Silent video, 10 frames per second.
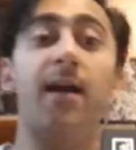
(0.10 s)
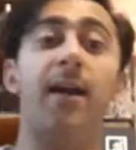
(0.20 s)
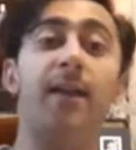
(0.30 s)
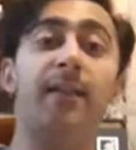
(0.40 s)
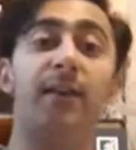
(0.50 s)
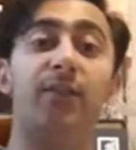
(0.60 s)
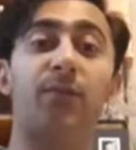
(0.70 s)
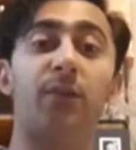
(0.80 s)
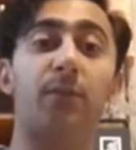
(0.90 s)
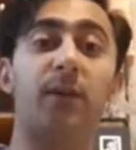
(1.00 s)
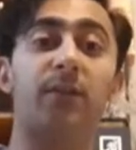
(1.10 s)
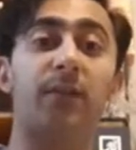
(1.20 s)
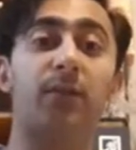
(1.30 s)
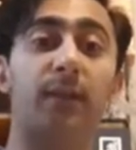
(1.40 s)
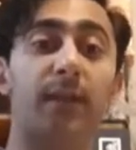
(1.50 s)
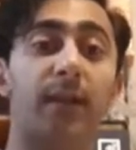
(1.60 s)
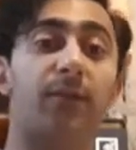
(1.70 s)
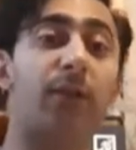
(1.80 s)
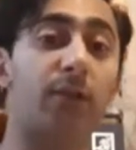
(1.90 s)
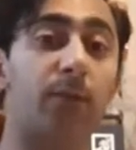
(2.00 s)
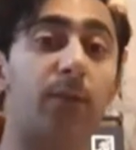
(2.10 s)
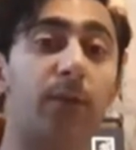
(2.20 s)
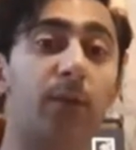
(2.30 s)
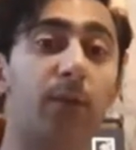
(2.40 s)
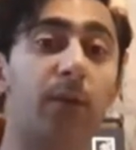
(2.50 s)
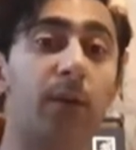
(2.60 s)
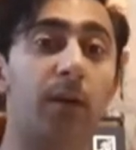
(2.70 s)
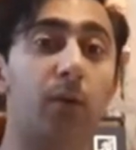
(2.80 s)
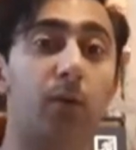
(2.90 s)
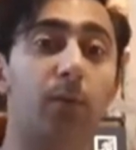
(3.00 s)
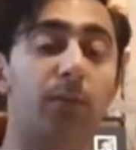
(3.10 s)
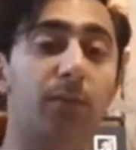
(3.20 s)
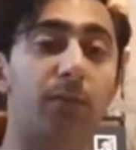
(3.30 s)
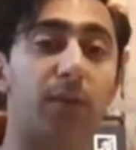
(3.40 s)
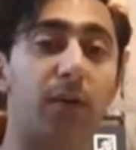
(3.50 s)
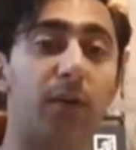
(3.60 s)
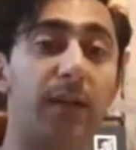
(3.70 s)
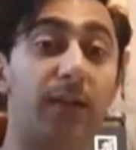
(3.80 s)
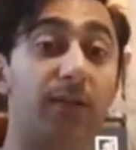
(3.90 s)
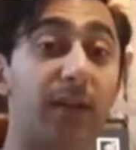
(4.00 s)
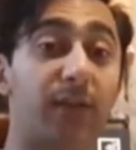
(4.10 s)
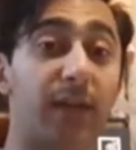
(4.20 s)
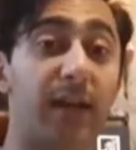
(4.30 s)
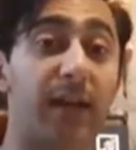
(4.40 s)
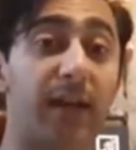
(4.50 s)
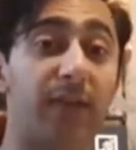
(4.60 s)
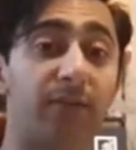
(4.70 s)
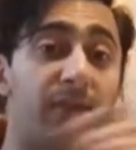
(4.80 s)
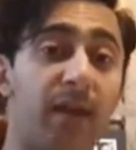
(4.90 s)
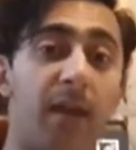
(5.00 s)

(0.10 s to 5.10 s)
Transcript: Hey there, it's Fresh Mark Sense with another fresh review. Zest for Life.